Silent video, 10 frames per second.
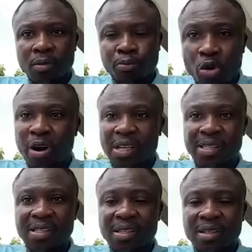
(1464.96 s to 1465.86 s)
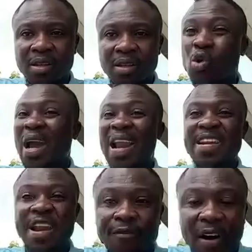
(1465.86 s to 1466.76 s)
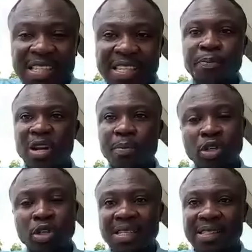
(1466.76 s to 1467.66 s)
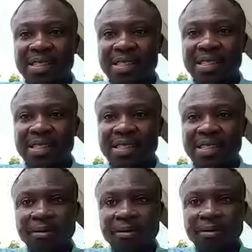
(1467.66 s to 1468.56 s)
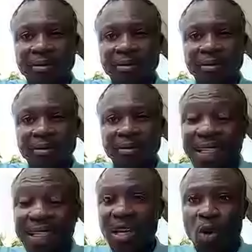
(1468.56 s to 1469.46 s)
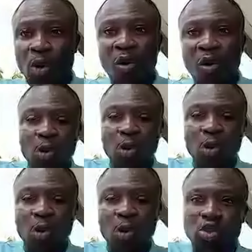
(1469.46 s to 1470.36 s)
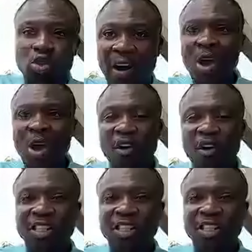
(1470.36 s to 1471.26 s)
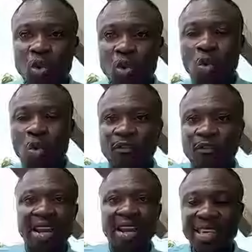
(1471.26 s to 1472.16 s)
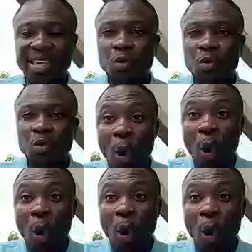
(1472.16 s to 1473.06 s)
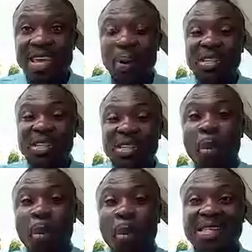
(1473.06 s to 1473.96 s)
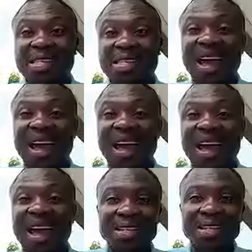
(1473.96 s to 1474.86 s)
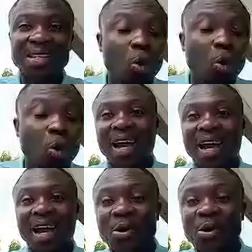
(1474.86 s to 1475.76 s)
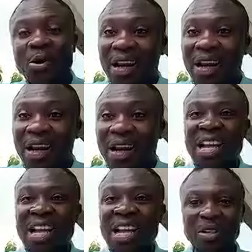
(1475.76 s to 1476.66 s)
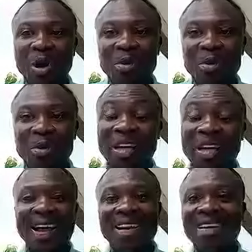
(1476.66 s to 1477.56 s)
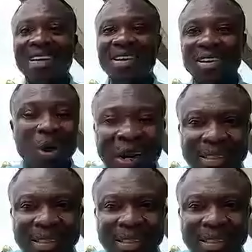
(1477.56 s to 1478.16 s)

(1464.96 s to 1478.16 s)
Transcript: Progress. You can never skip the process. Now one day, walk off a Konisofa, walk off a Jiku, walk off a Inaki. Within 1 year, open so for a Black Star. No culture, no tradition, all put your mood together. You can't.